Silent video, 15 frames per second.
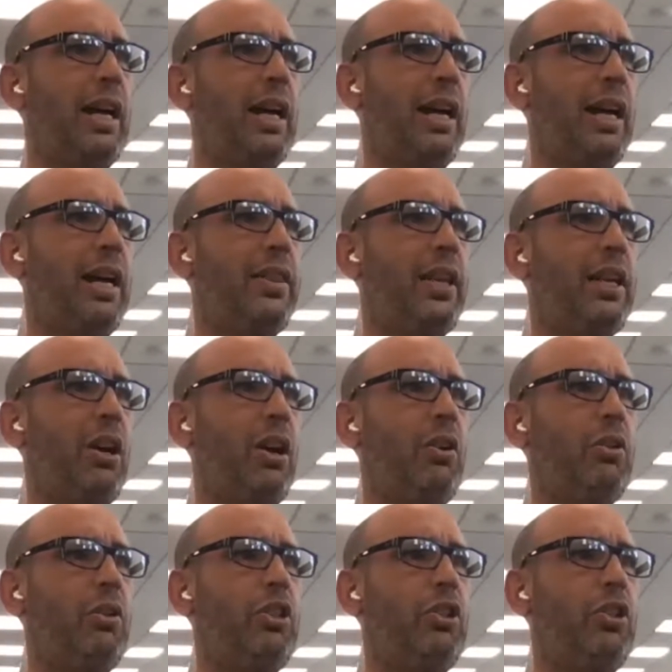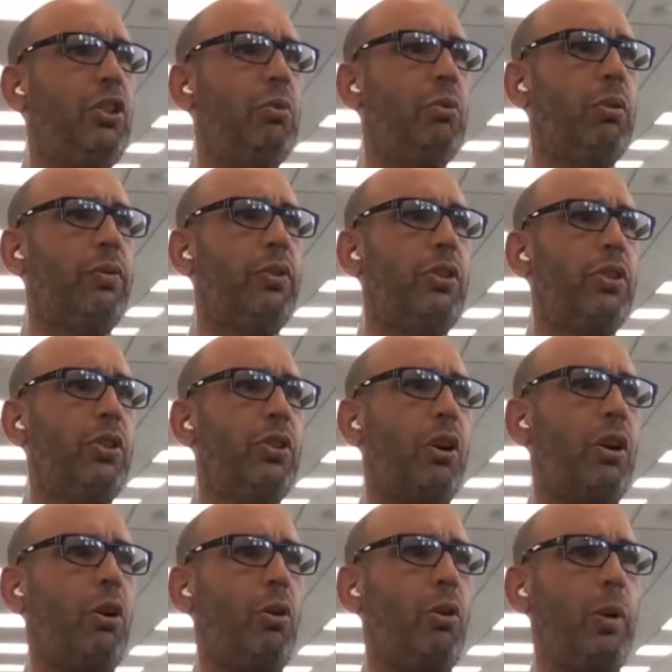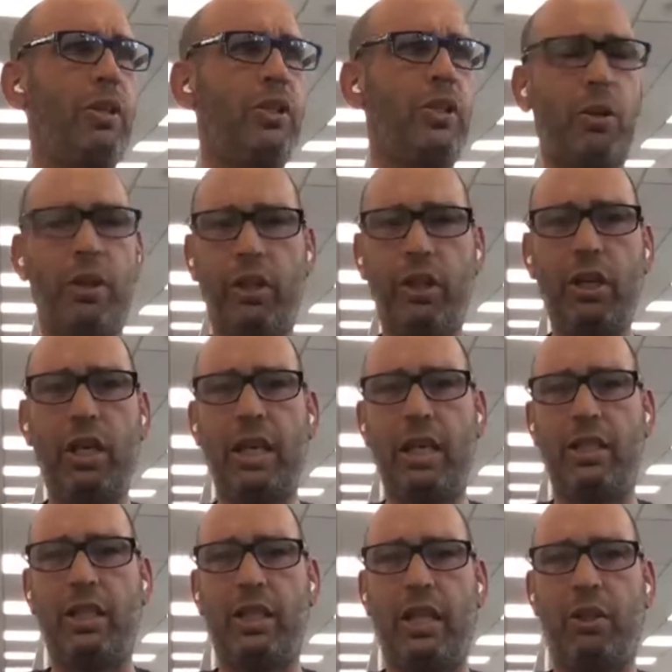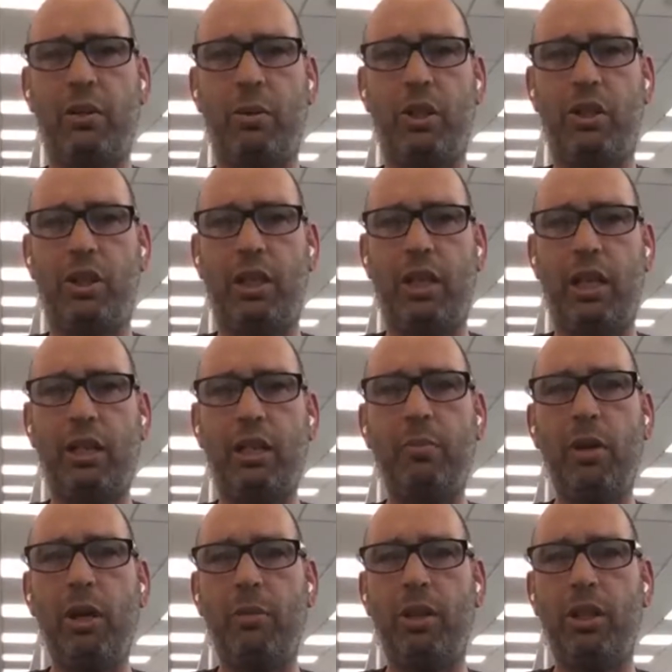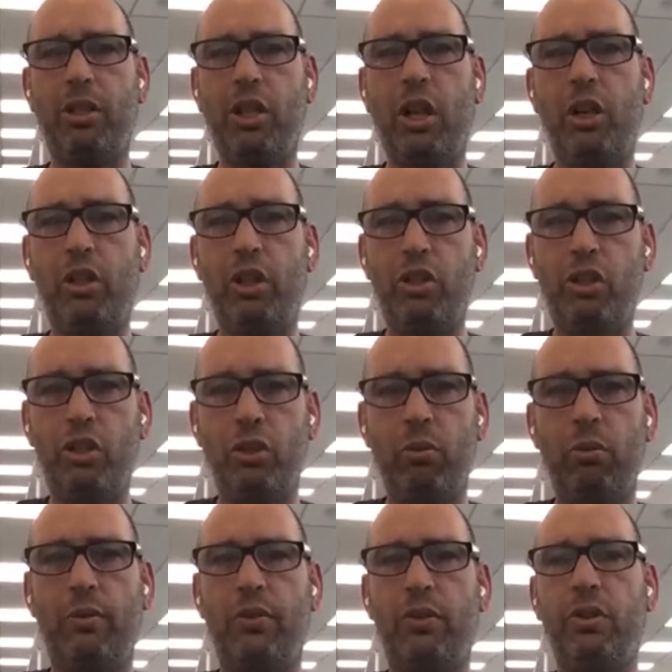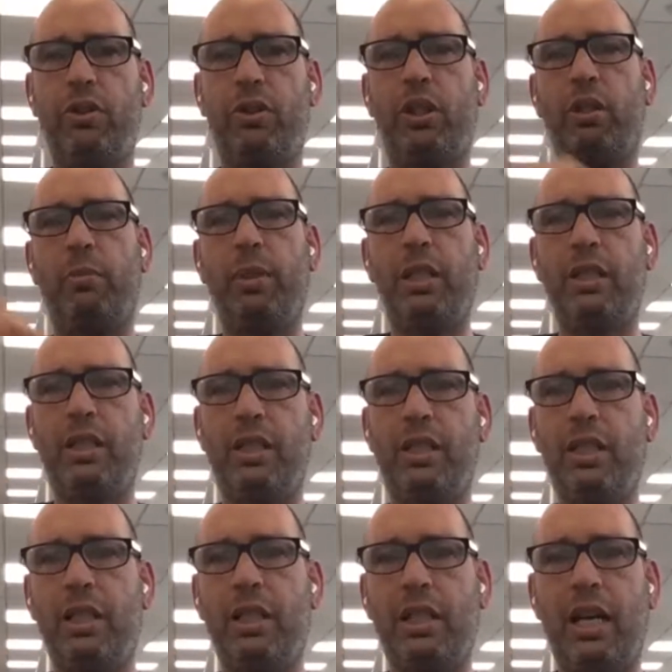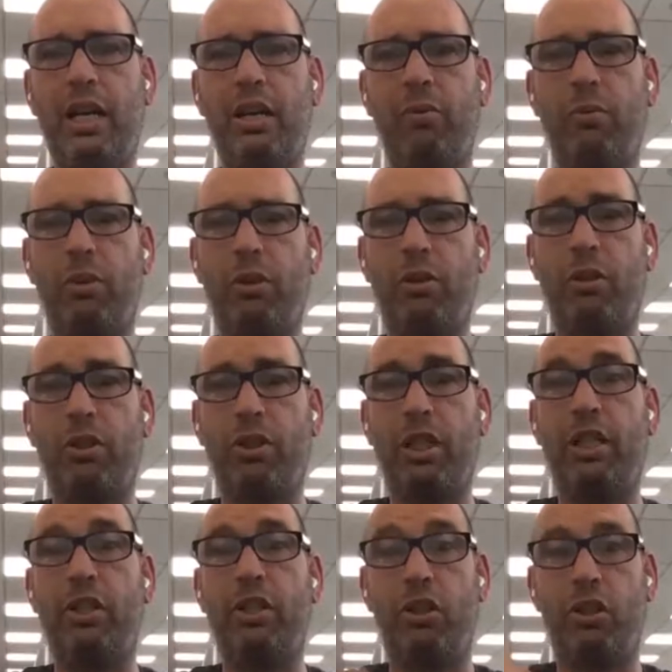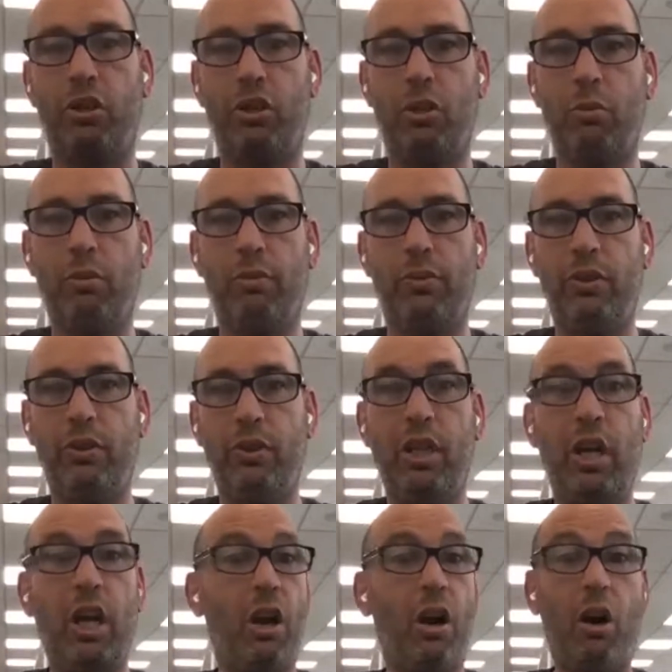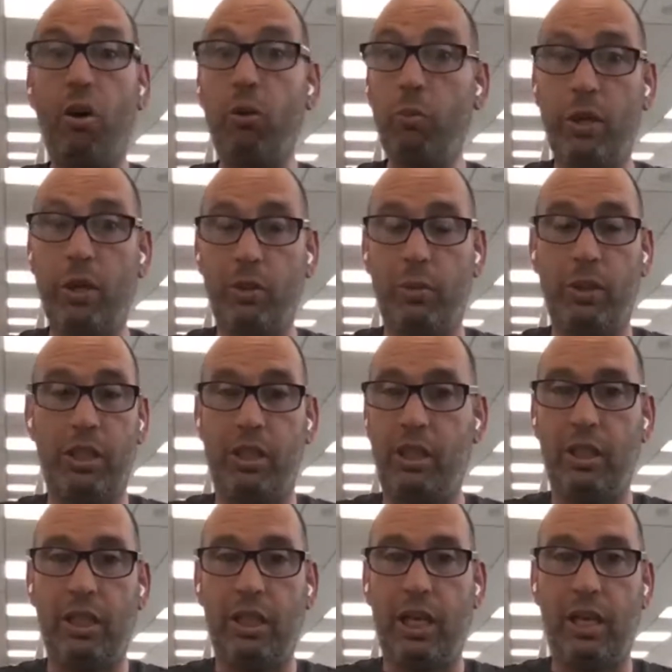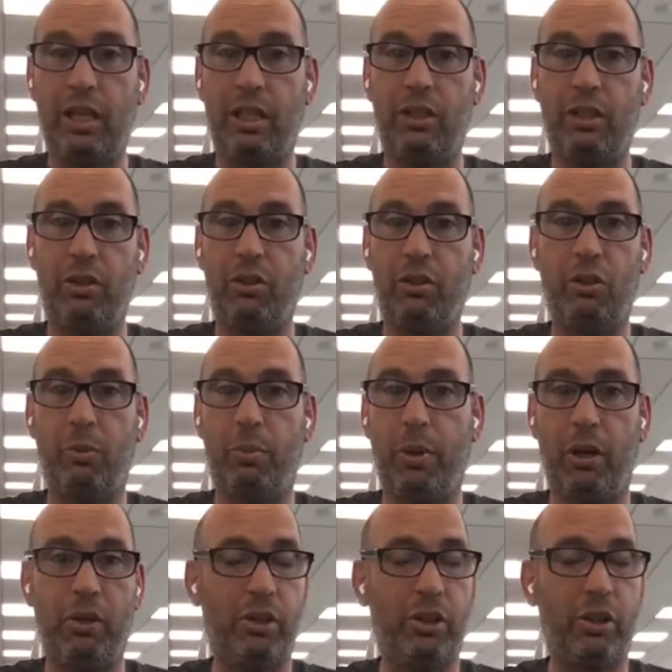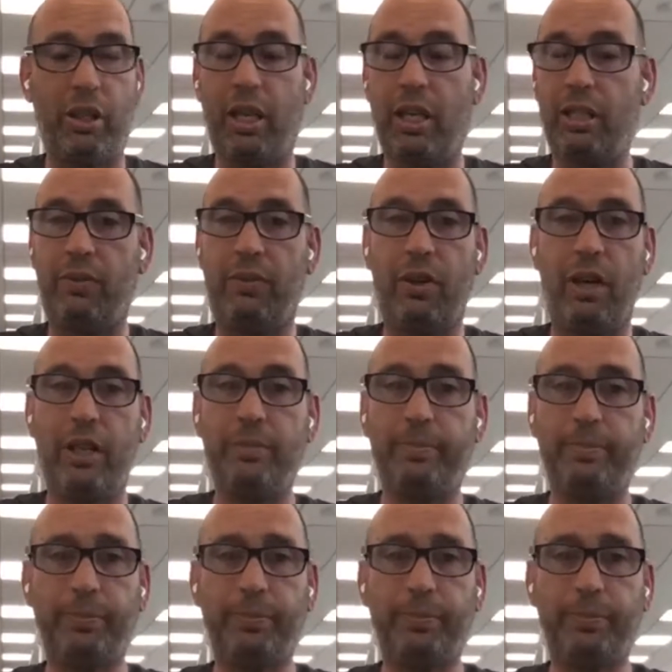are they only new reviews or old ones? So I think I answered that question. At the moment, it's only new reviews that have been syndicated across into Google Reviews. Old ones will get syndicated into Google Posts, so that's fine.